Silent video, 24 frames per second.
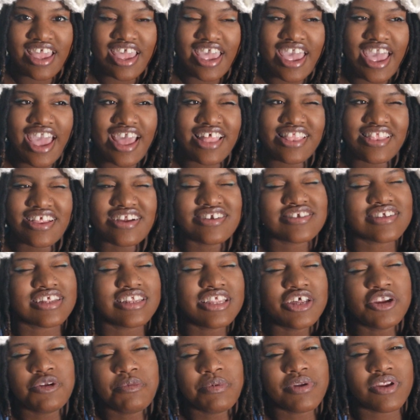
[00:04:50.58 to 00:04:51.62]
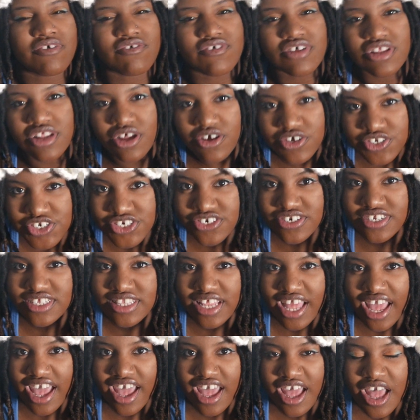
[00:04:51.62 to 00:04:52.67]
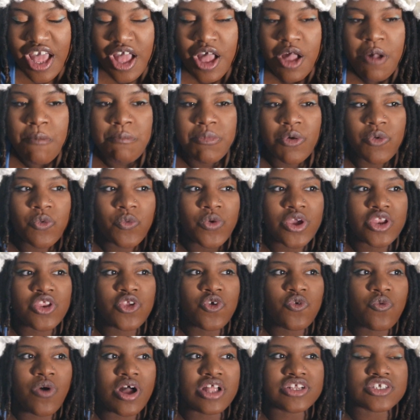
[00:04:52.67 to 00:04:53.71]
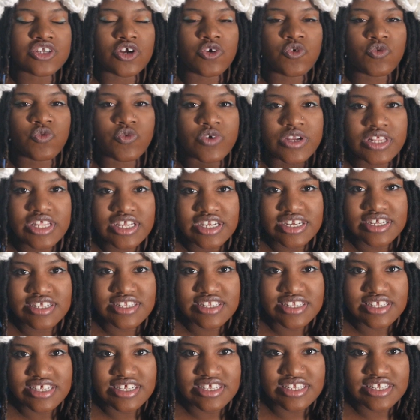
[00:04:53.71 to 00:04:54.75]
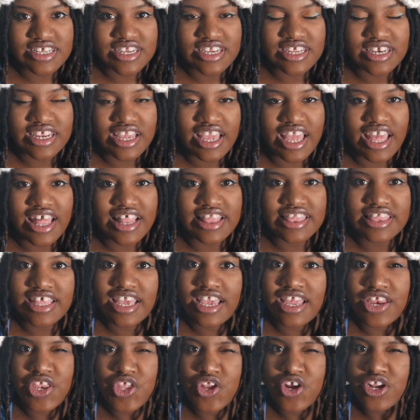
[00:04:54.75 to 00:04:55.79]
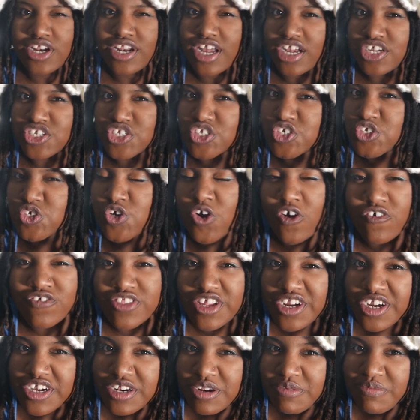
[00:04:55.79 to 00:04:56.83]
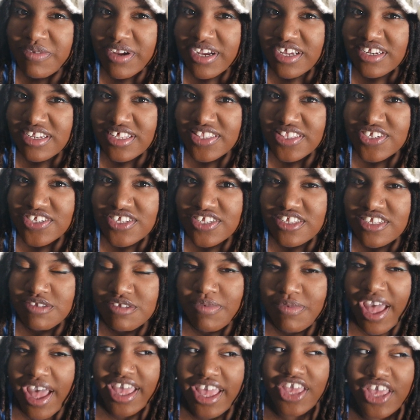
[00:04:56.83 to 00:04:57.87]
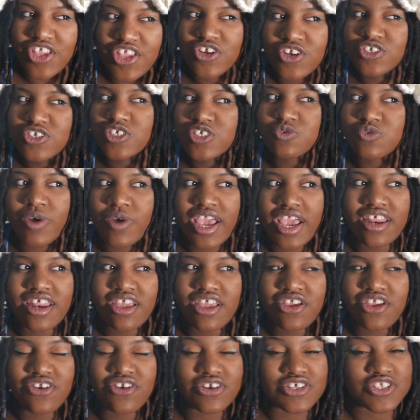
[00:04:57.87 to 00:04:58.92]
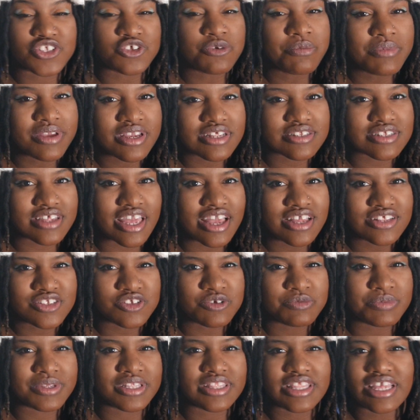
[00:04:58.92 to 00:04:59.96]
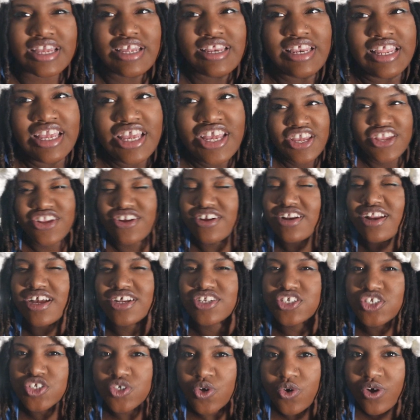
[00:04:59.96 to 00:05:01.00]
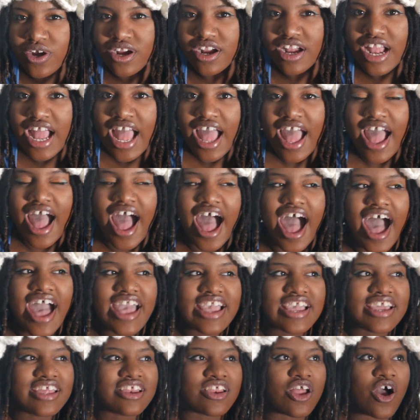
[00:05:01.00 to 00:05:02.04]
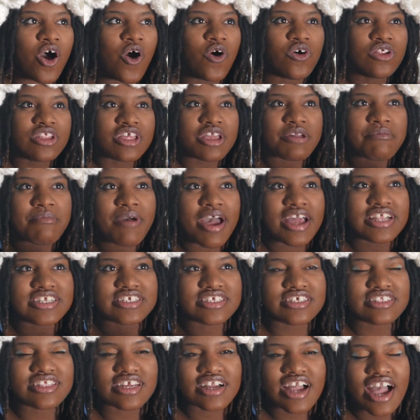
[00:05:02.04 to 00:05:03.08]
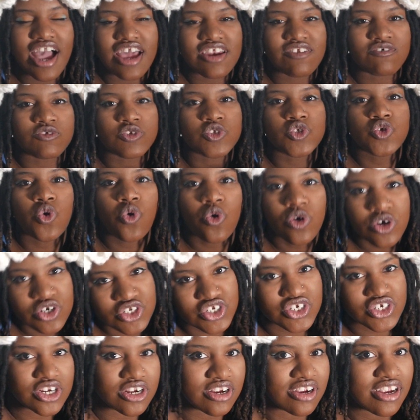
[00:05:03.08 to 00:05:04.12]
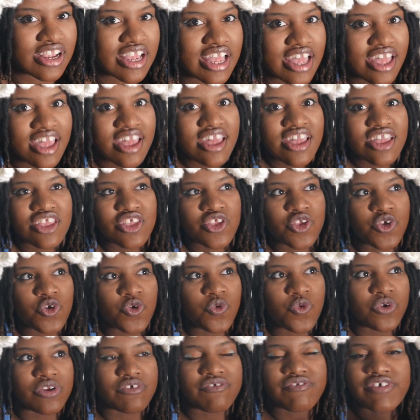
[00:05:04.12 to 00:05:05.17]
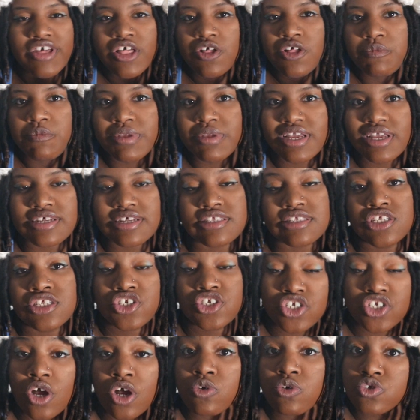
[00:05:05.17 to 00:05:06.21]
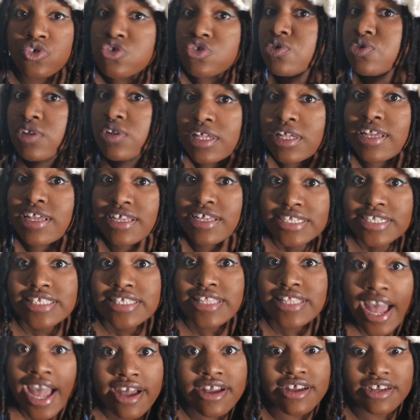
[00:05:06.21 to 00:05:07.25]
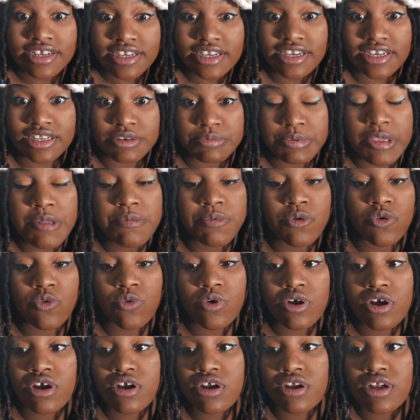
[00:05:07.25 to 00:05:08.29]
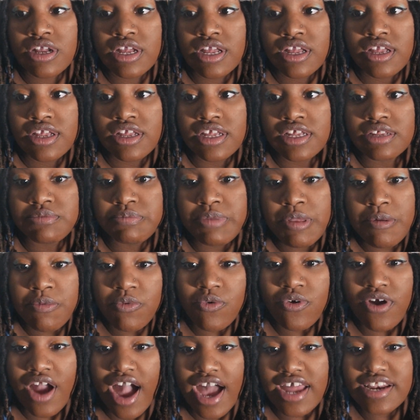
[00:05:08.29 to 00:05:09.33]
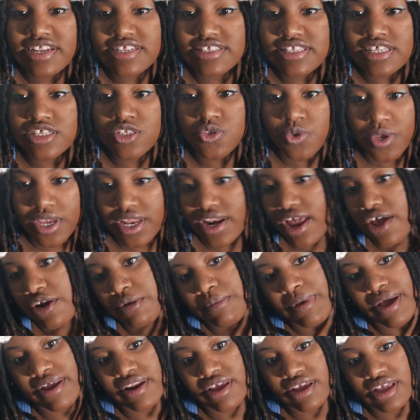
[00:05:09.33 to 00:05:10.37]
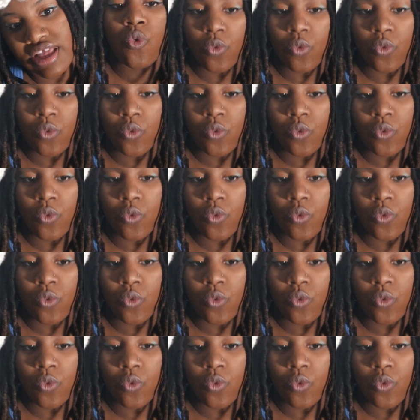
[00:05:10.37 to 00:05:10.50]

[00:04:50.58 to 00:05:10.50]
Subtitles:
And there's a little bit of closure in that. But when you watch a really good season and then you're not sure if they're going to bring another season back and you're just waiting and you're assuming it's canceled, but then you're not sure, I can only imagine the kind of torture you would feel, because this show truly is that good. People were honestly tweaking out about it.